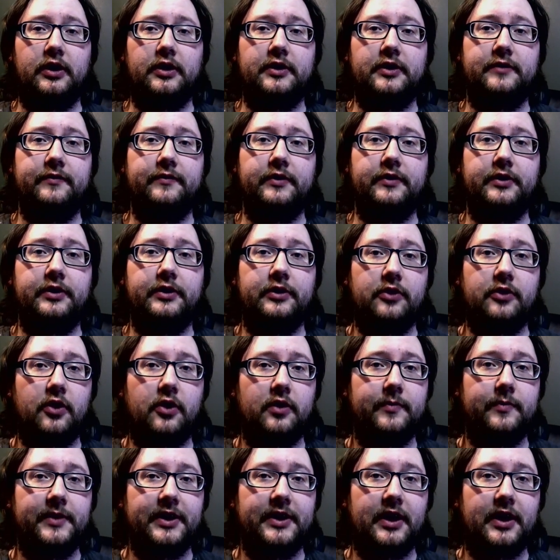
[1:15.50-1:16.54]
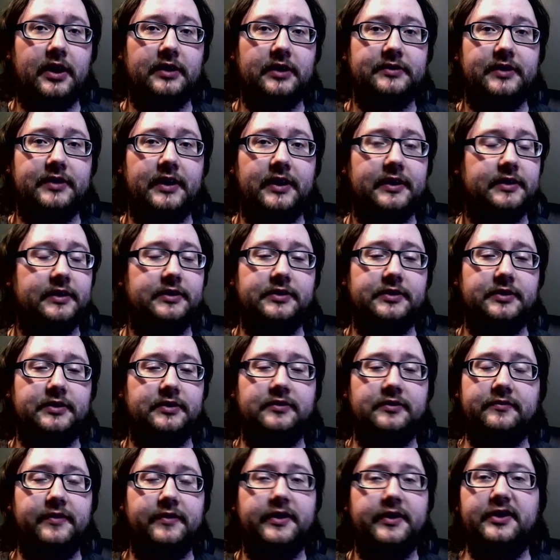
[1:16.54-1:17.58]
converting carbon dioxide
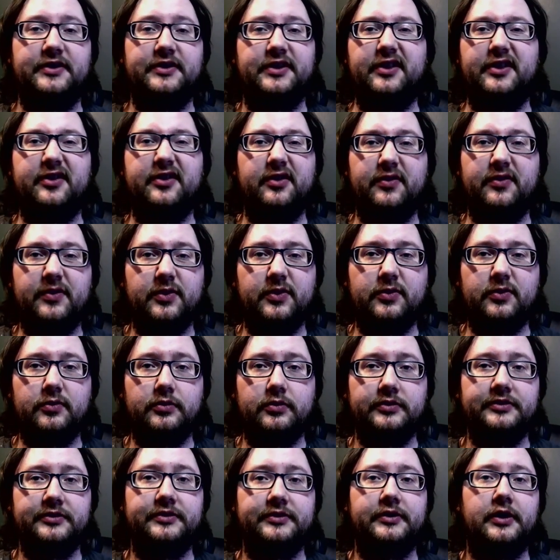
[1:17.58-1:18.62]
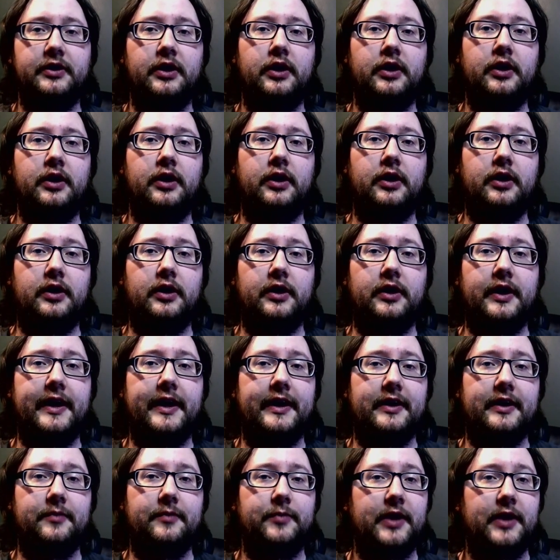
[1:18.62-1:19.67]
into various other fuels,
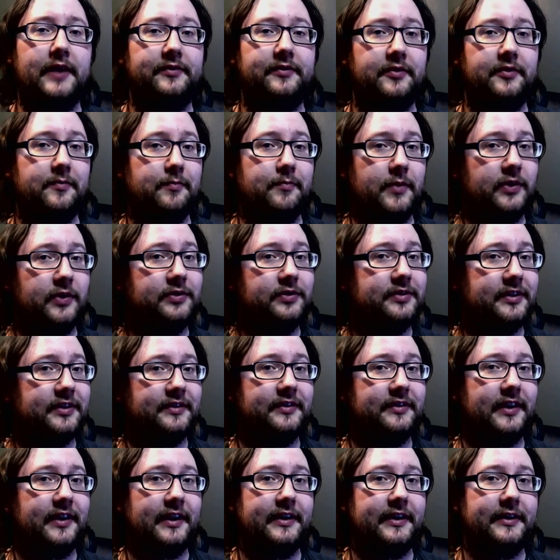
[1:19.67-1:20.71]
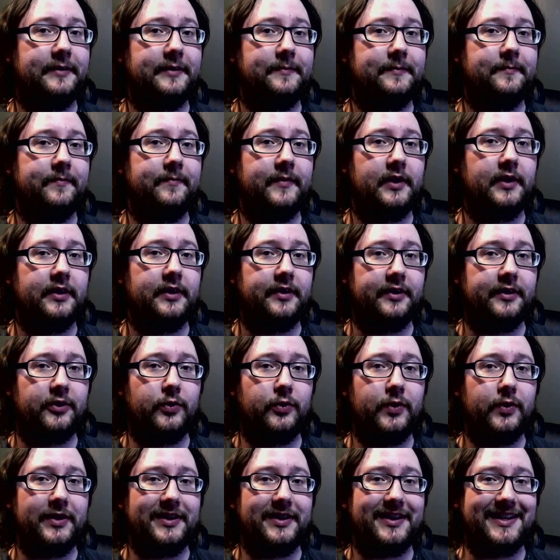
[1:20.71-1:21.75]
and perhaps the most exciting, the
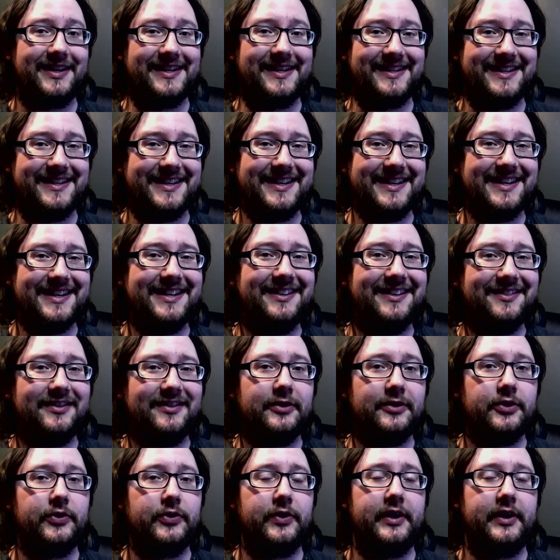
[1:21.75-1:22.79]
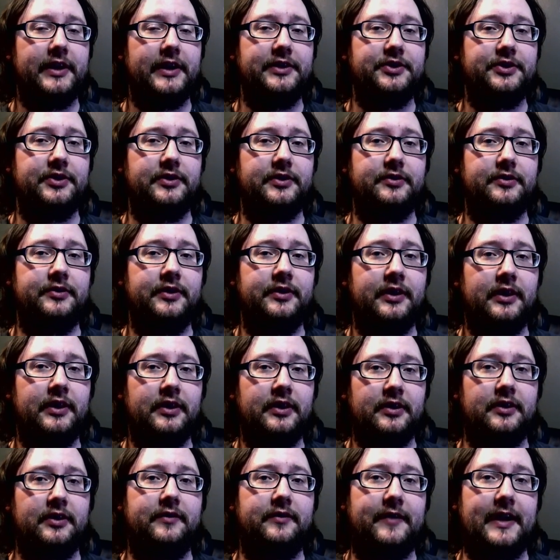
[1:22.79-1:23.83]
quick and easy creation
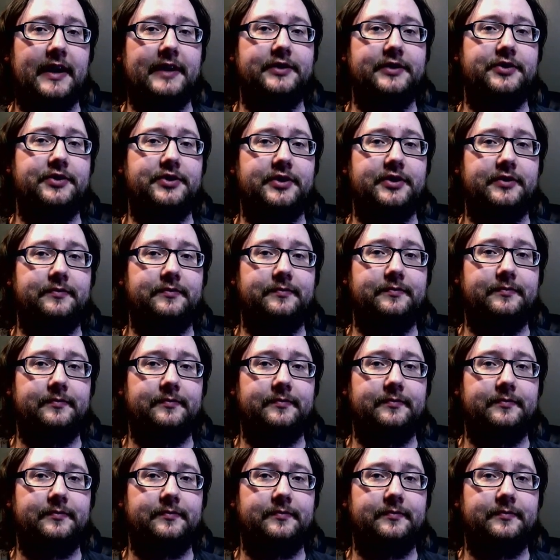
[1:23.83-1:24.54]
of hydrogen.